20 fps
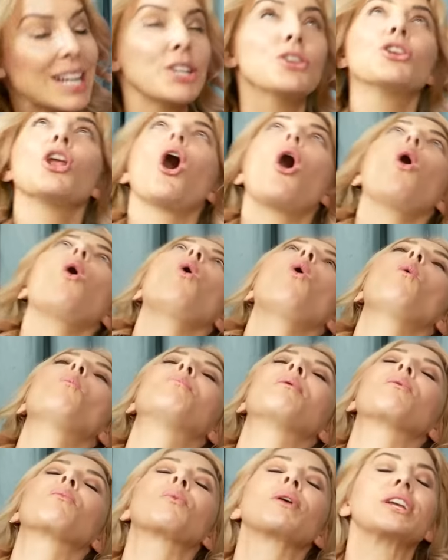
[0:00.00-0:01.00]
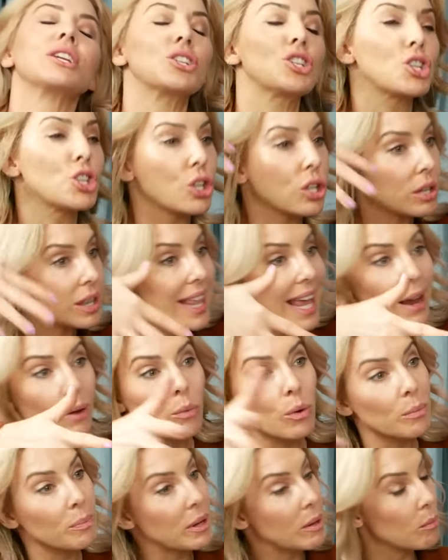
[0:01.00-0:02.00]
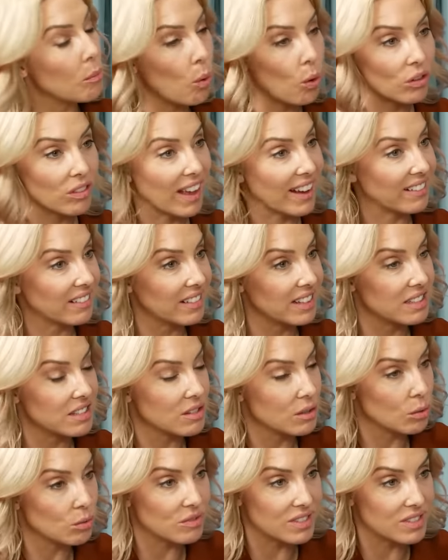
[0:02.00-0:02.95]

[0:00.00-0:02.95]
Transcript: know, but we should. They would be more likely to